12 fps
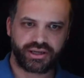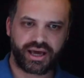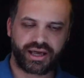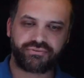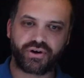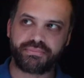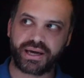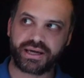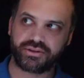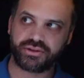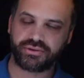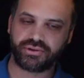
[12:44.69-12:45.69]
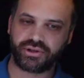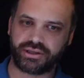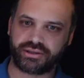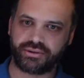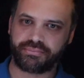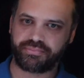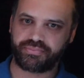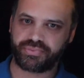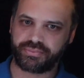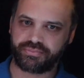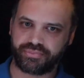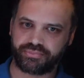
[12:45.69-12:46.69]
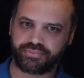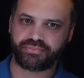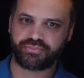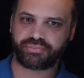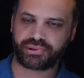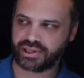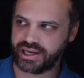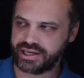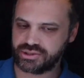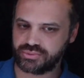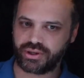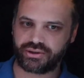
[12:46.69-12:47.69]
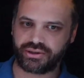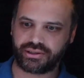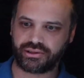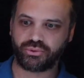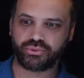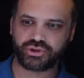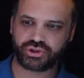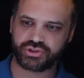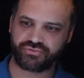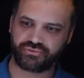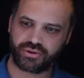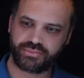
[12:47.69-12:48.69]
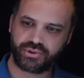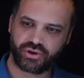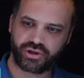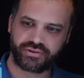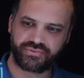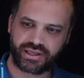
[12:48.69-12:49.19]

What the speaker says: And if I make the place where it launches from kind of